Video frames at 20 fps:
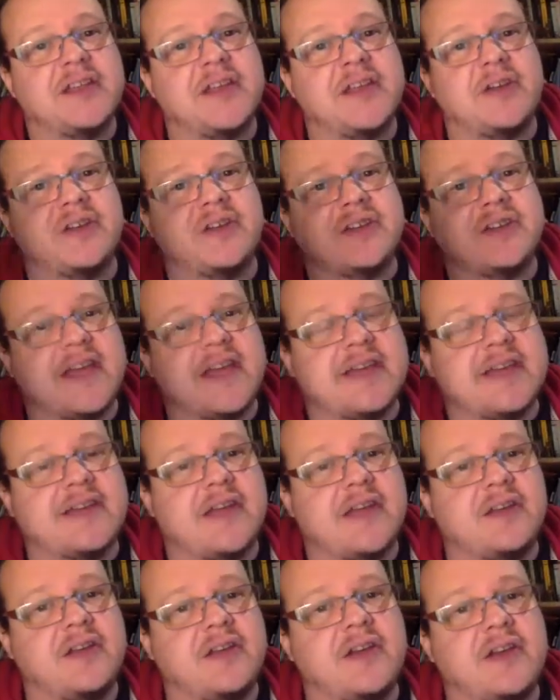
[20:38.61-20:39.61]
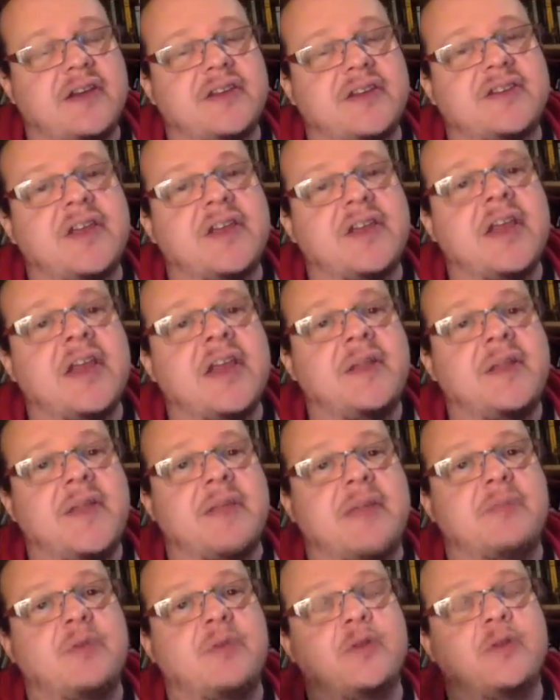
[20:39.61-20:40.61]
They got a takedown notice.
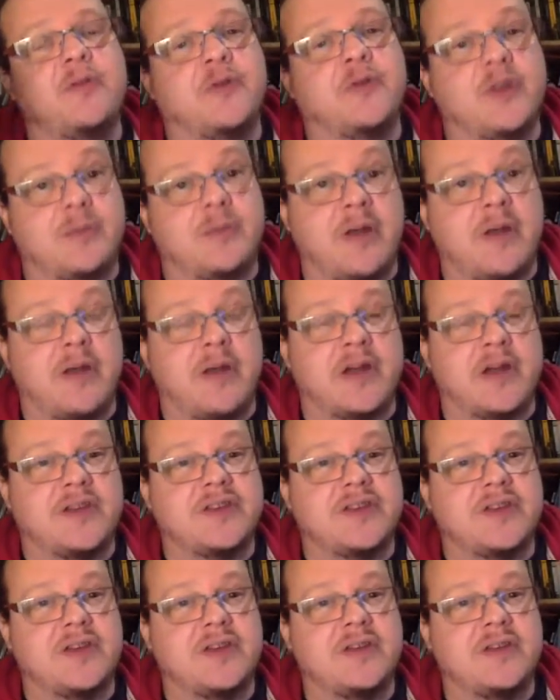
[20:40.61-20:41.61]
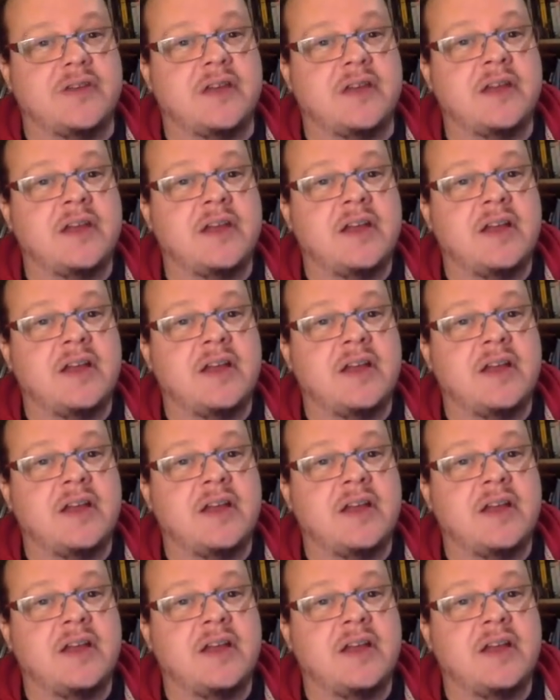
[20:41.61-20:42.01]
They moved to an American server.